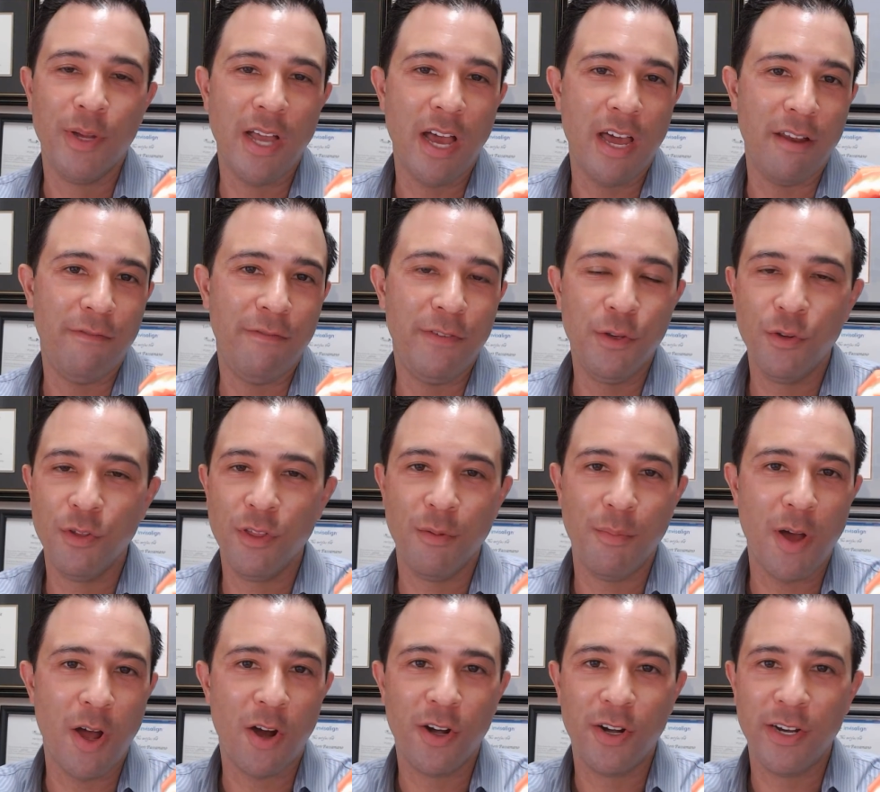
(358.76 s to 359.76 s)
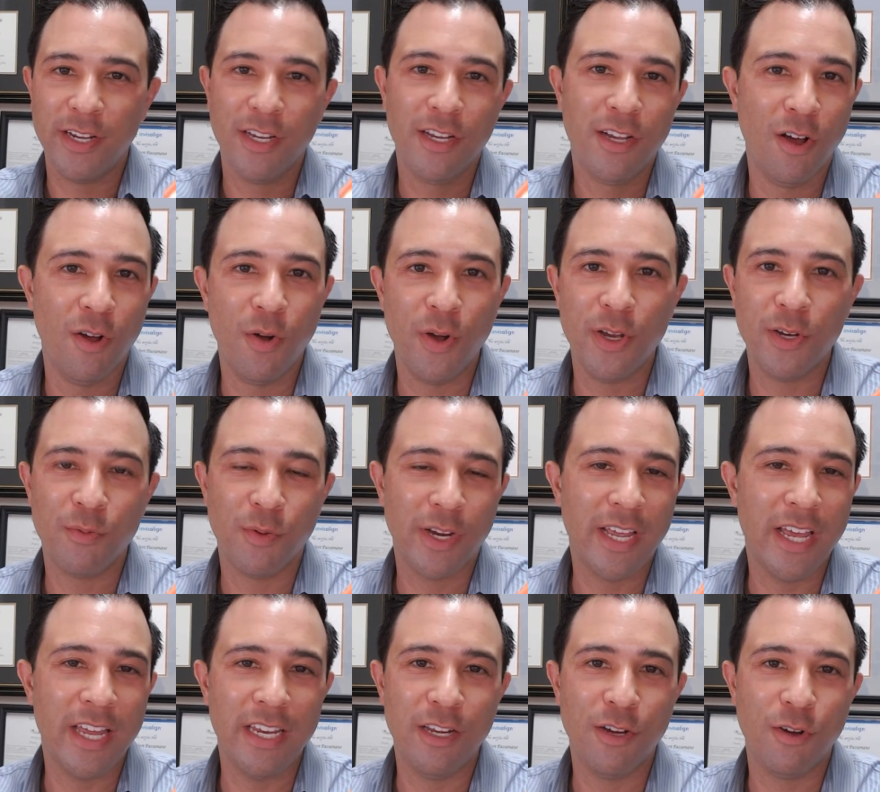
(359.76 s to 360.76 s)
We got a few of them already going.
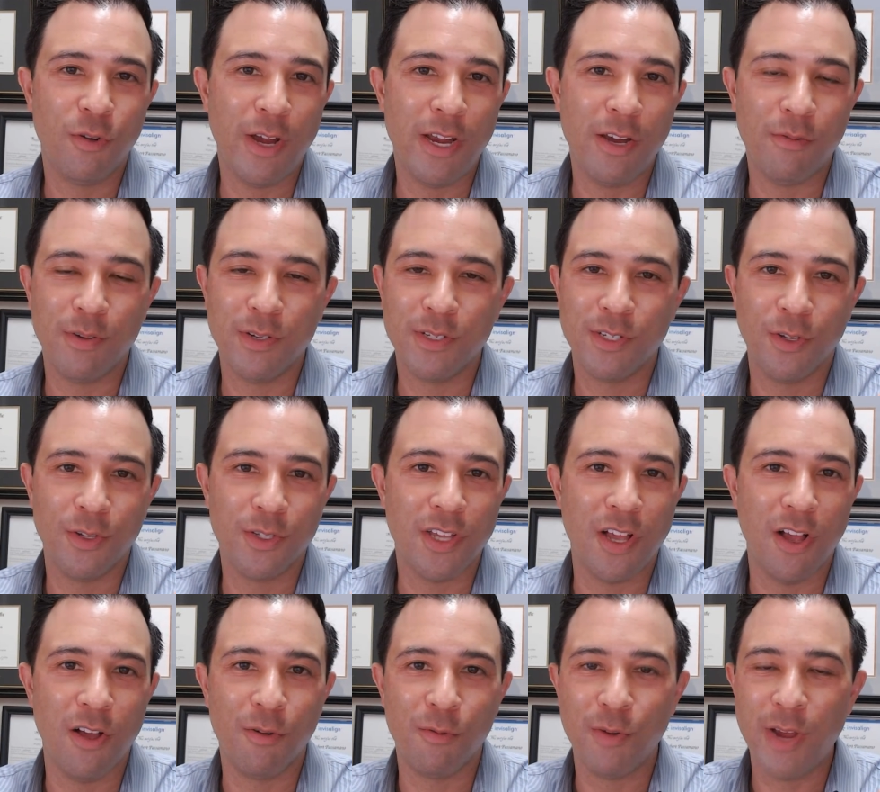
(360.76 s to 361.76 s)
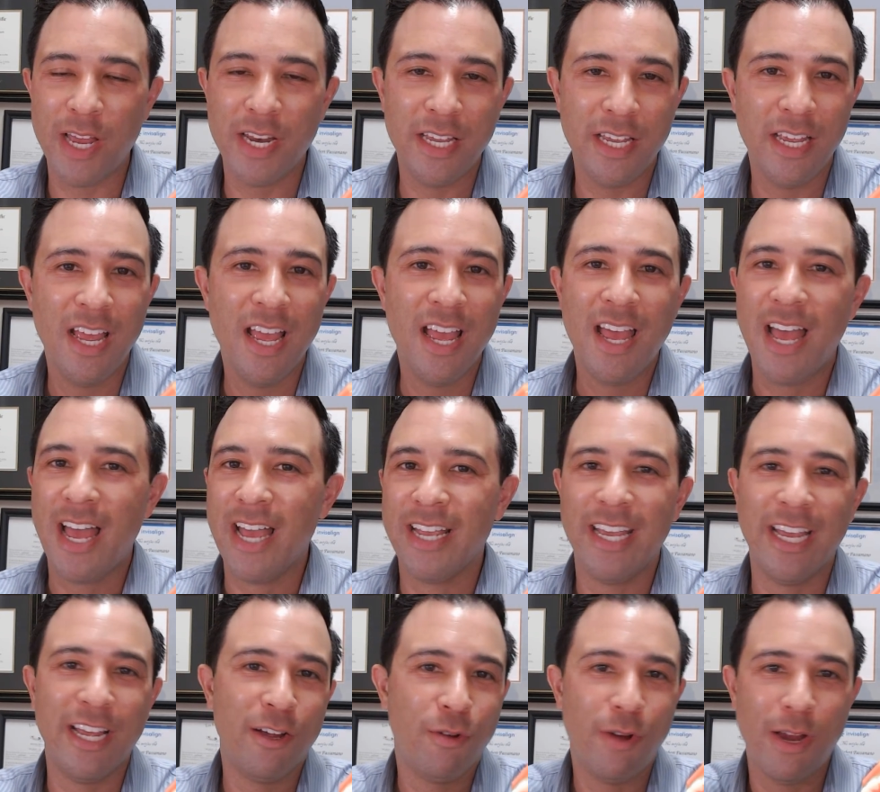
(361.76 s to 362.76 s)
We're getting great results already.
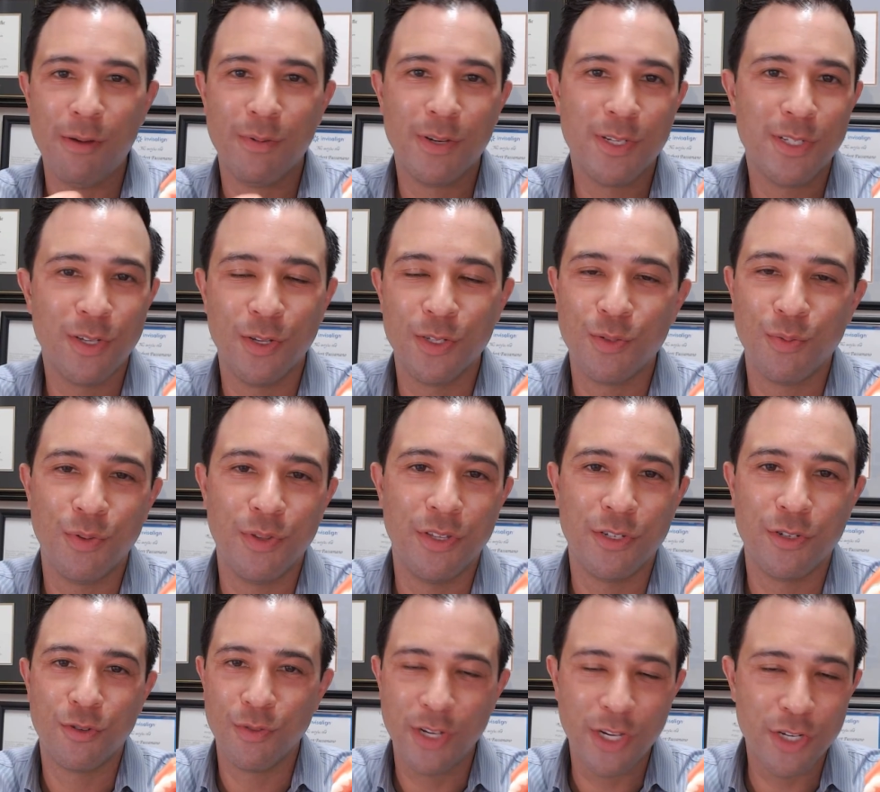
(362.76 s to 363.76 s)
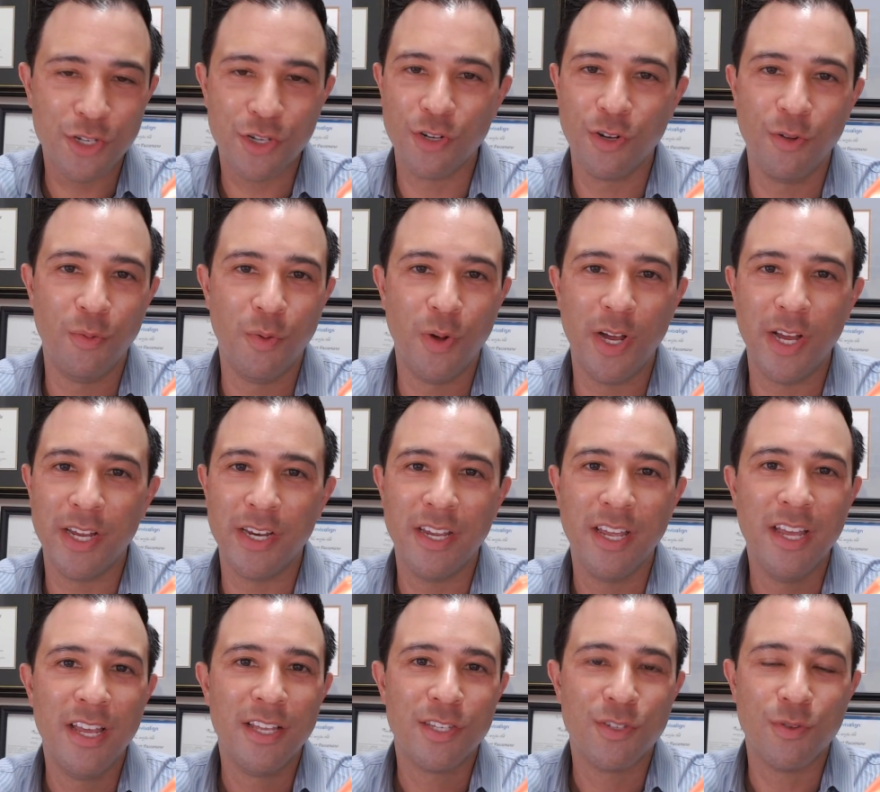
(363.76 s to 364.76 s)
I get great results the traditional
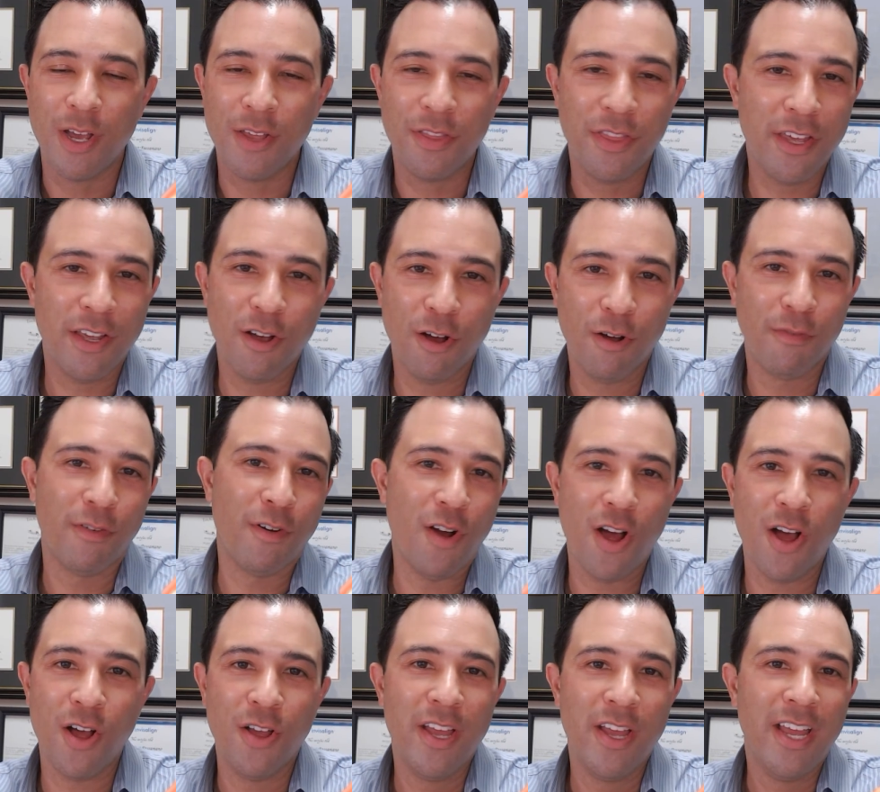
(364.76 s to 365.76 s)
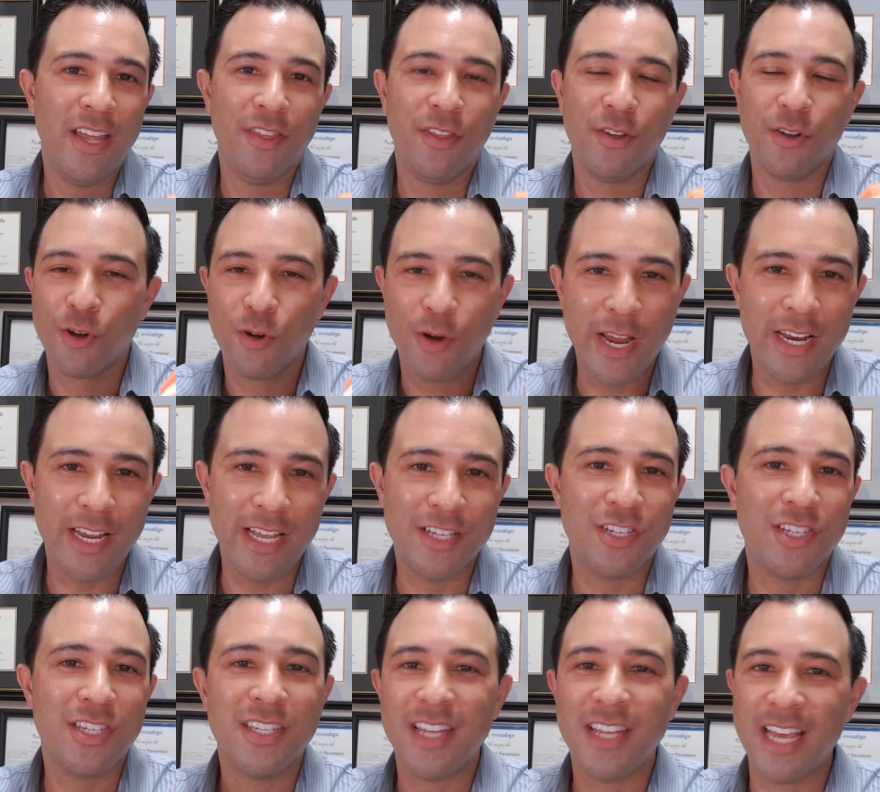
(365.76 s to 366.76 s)
one. So I think overall they're great.
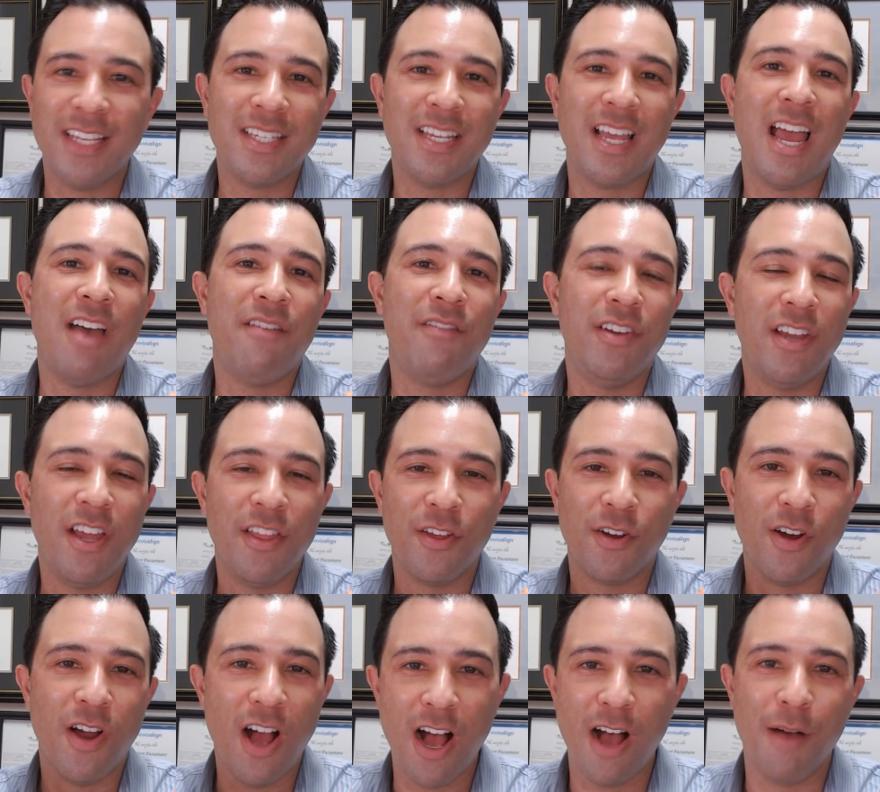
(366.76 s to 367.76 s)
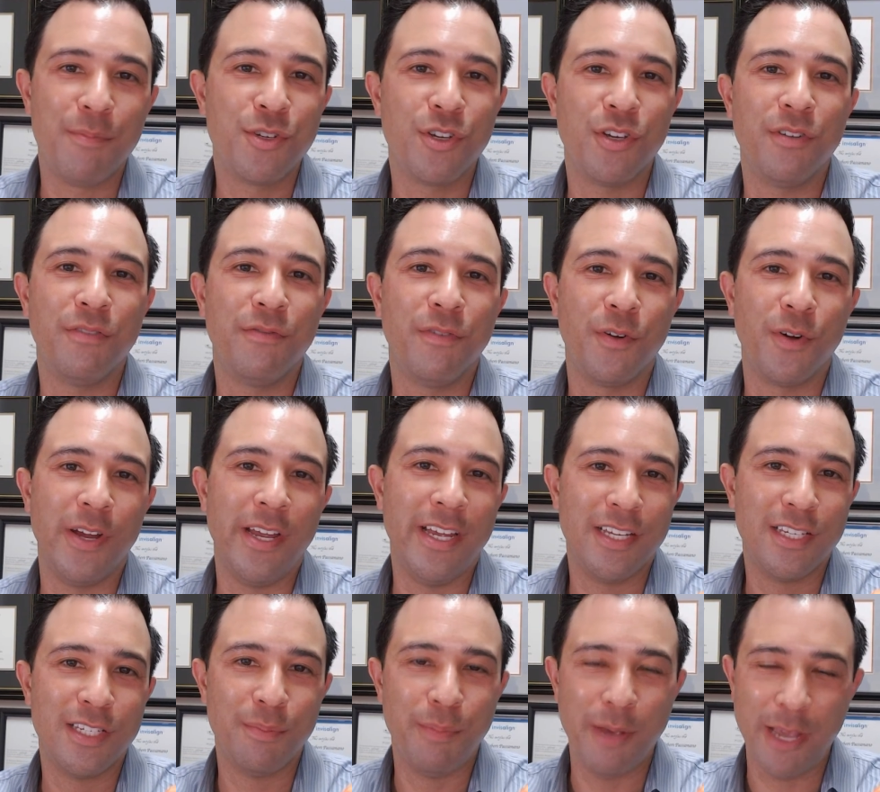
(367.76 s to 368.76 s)
It's just nice to have another option for
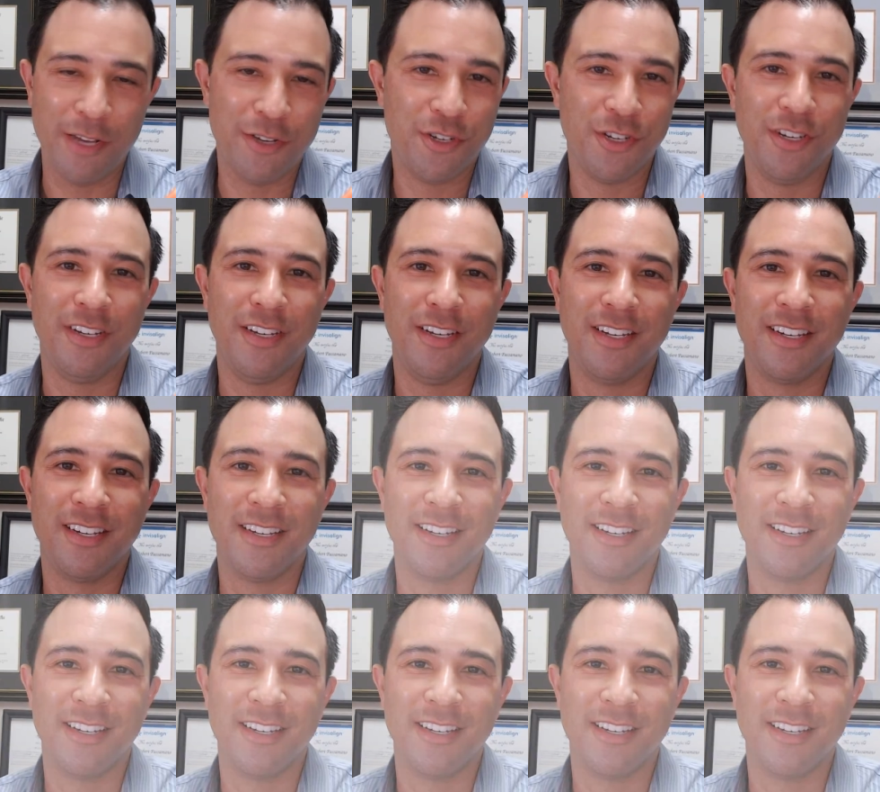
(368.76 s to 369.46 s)
expansion.